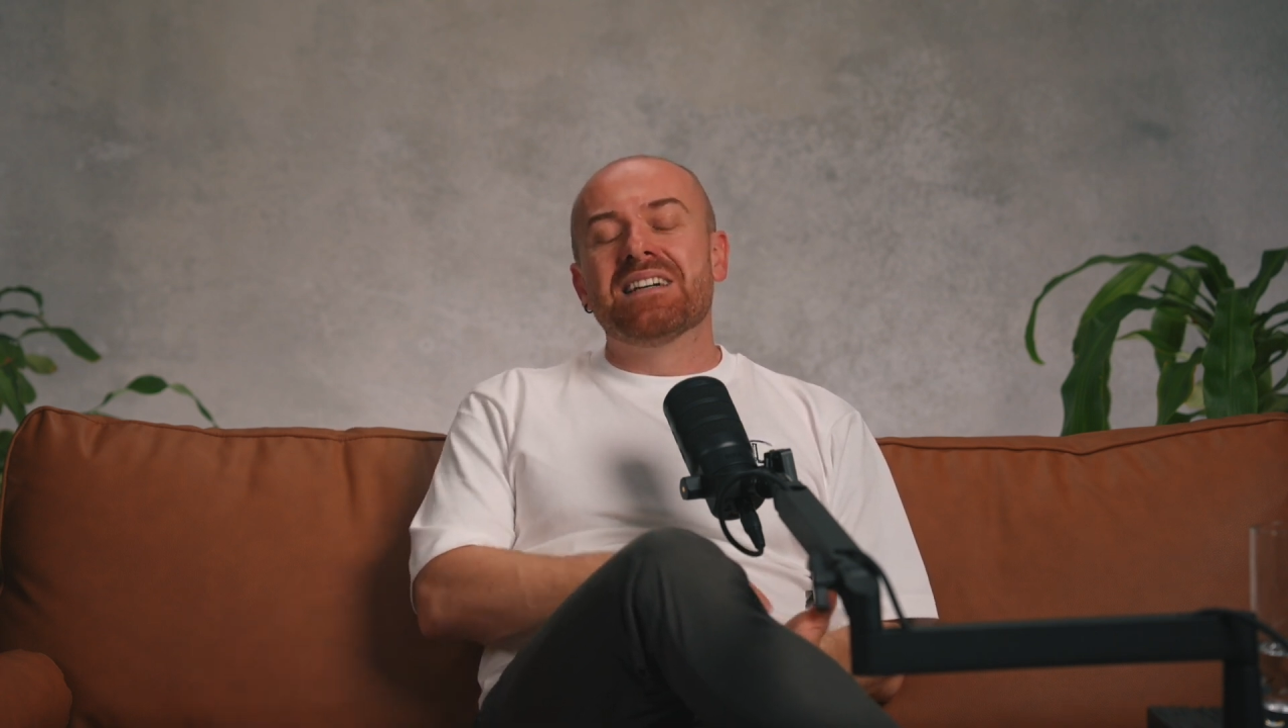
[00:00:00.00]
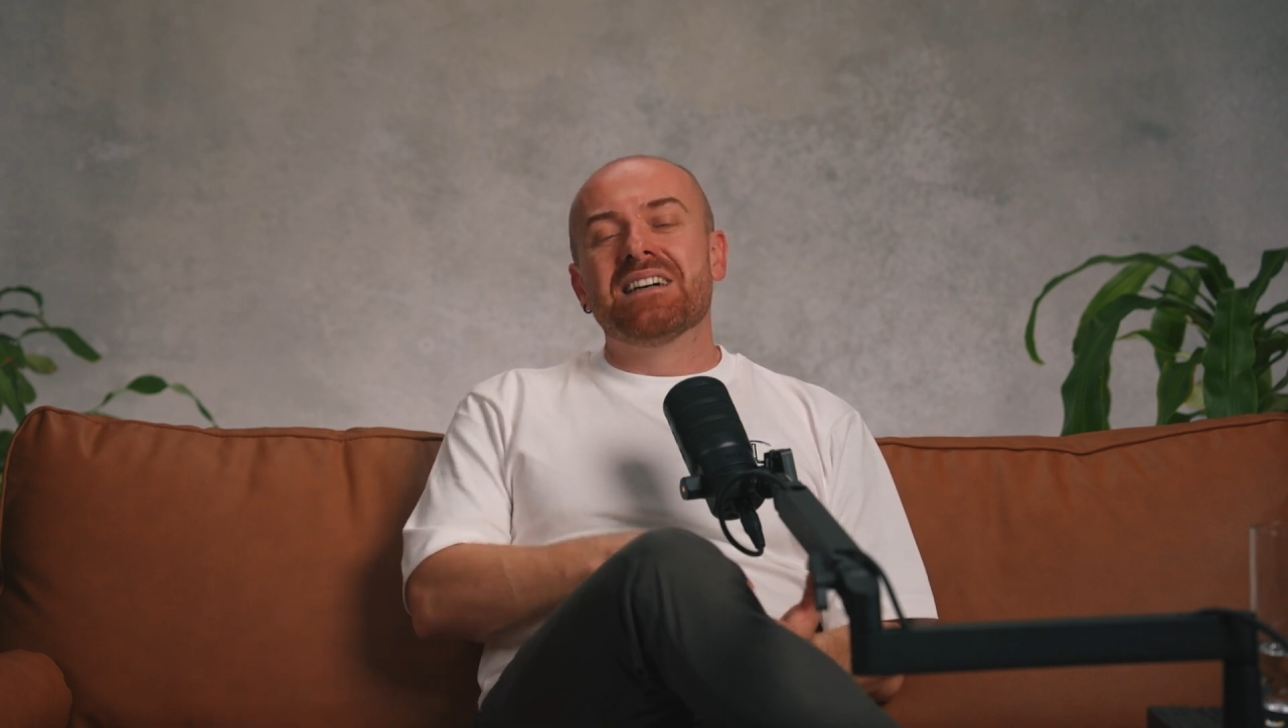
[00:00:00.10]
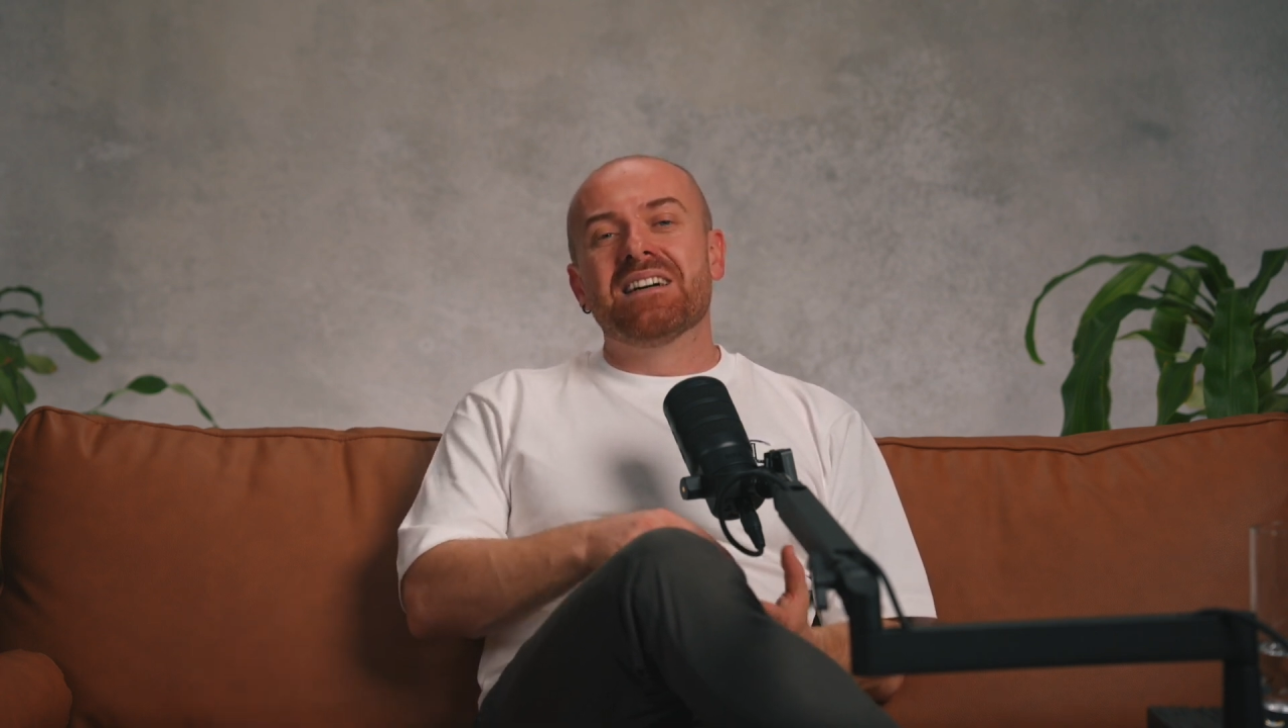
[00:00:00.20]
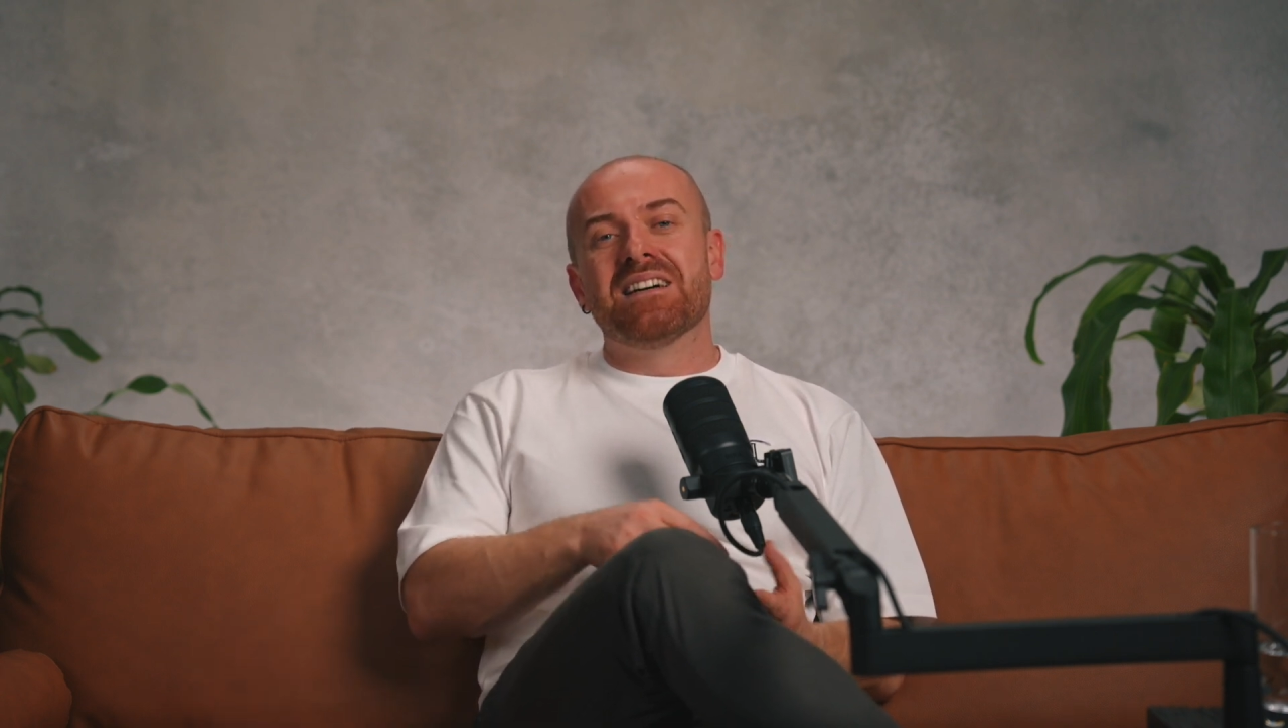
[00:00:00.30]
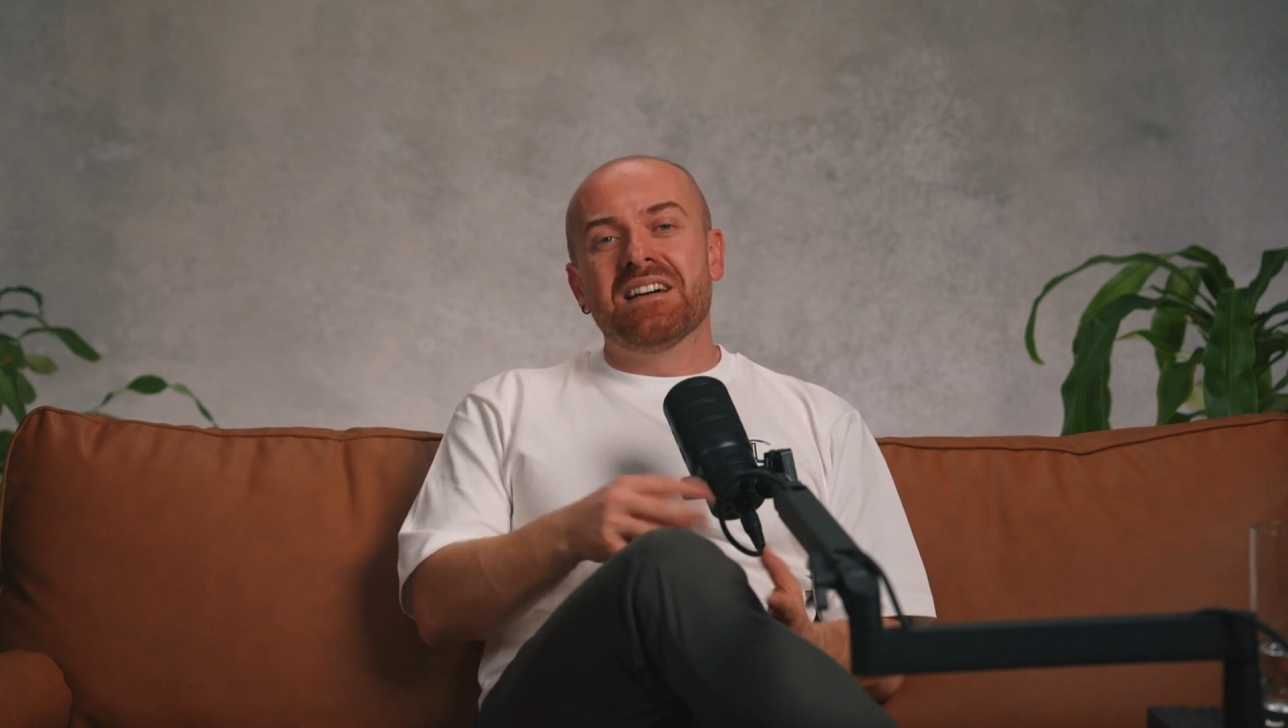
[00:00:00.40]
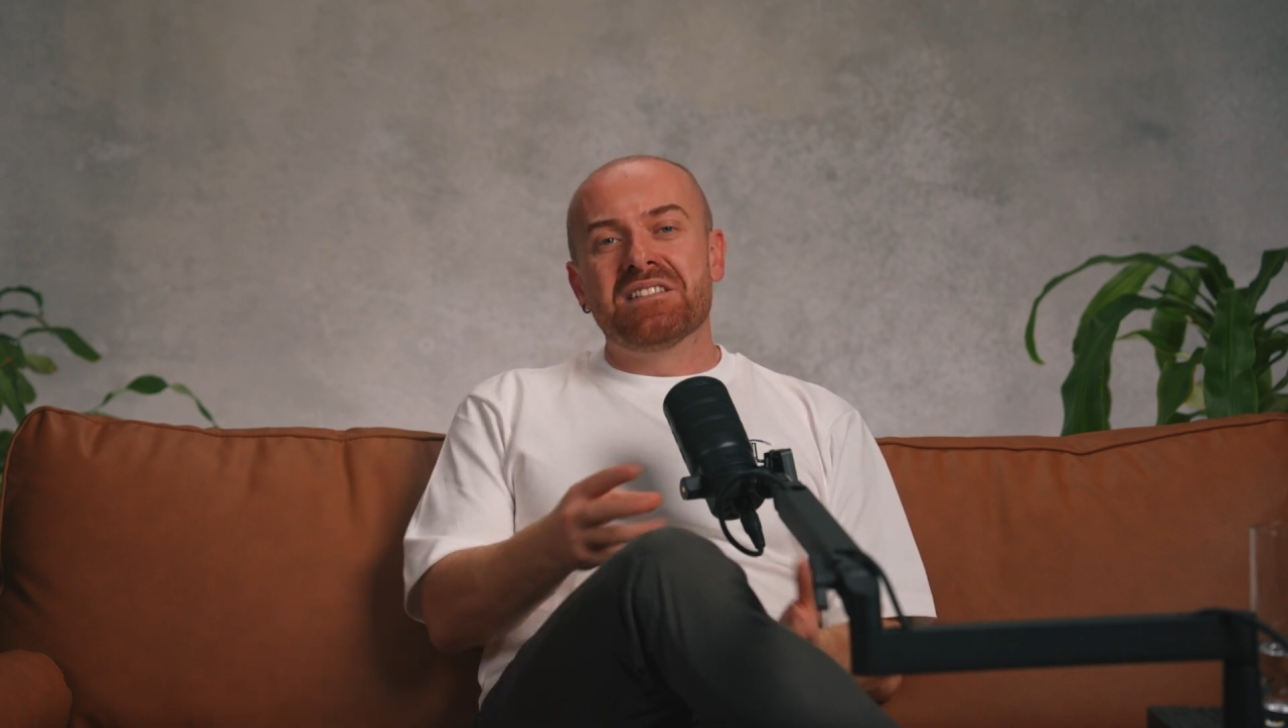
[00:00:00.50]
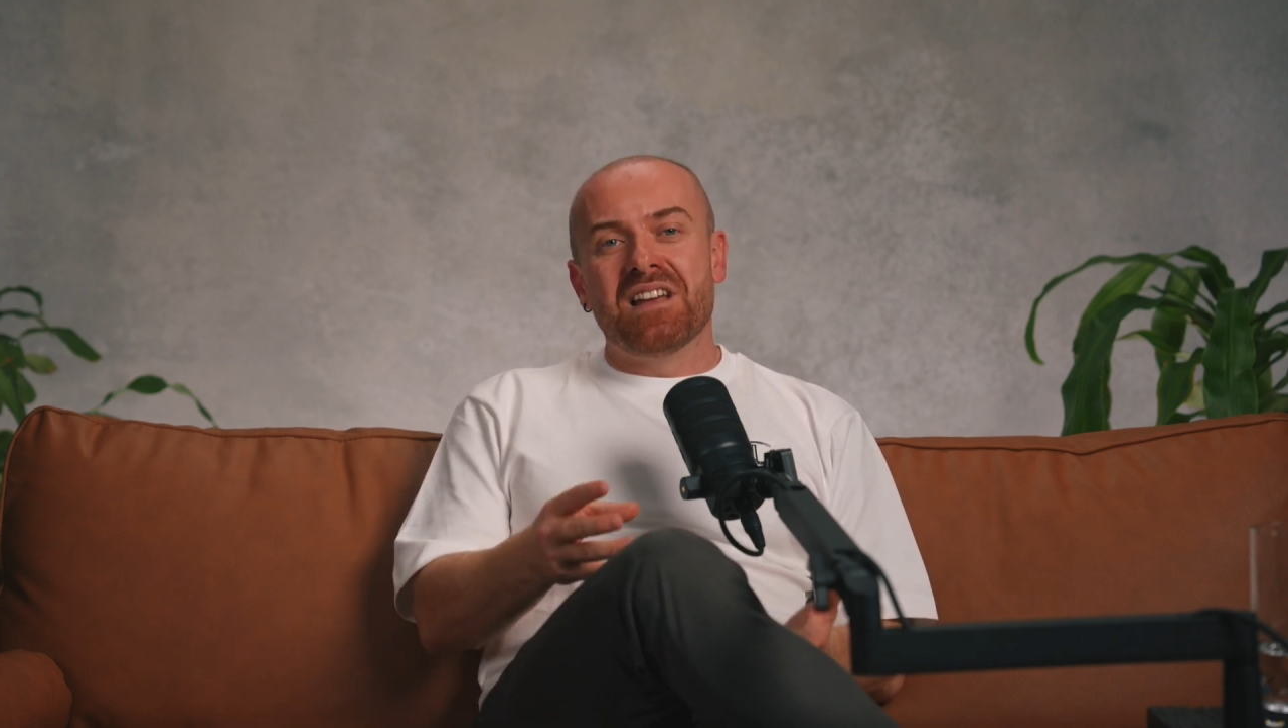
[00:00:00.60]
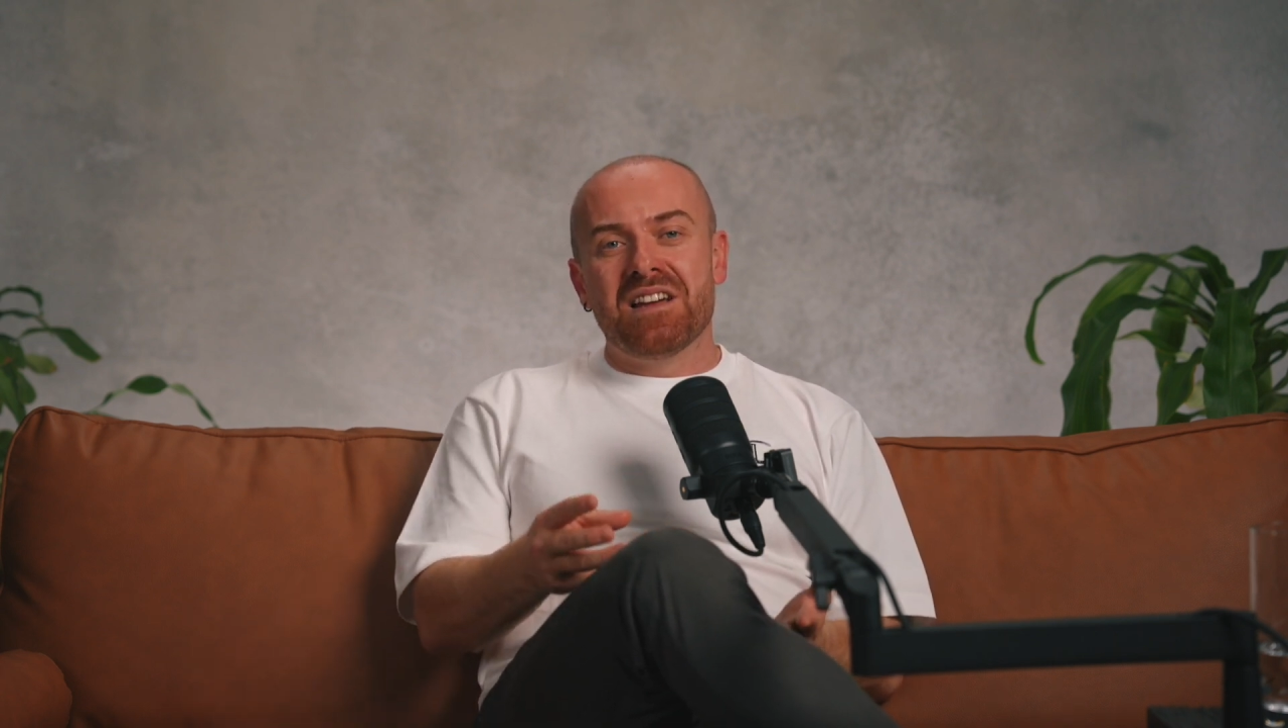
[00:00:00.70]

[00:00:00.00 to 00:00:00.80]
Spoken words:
a